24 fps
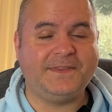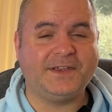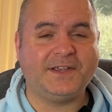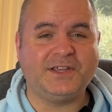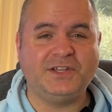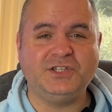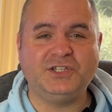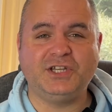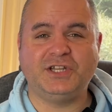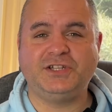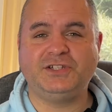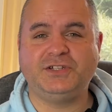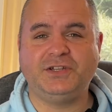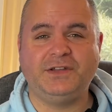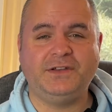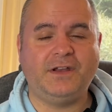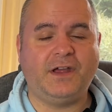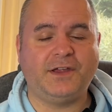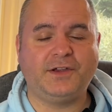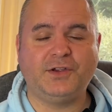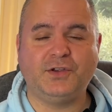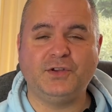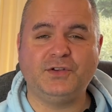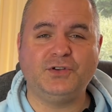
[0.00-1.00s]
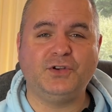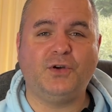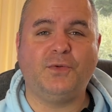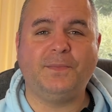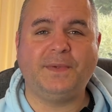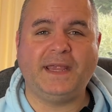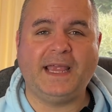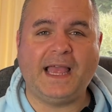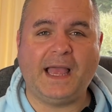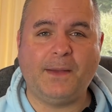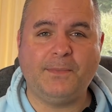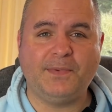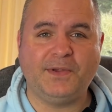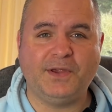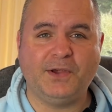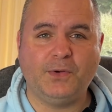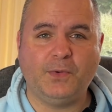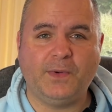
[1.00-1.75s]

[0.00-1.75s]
condition I could not be happier